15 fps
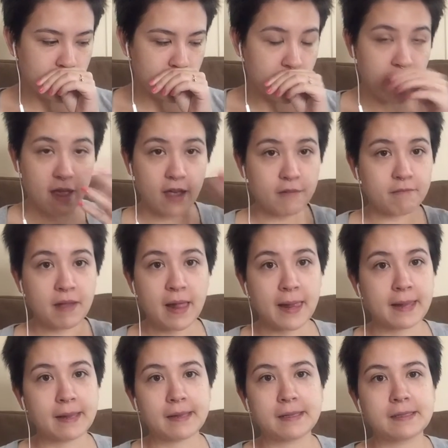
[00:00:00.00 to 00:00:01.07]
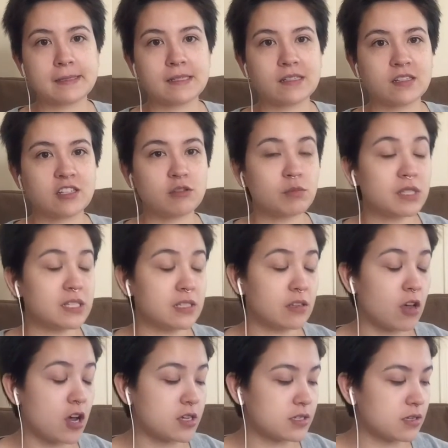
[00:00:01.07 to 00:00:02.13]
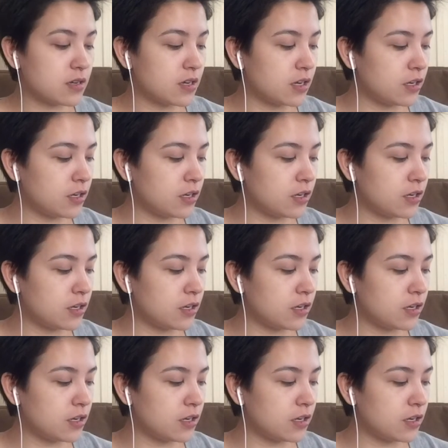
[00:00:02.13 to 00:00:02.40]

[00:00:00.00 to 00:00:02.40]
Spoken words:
Yeah, I completely lost.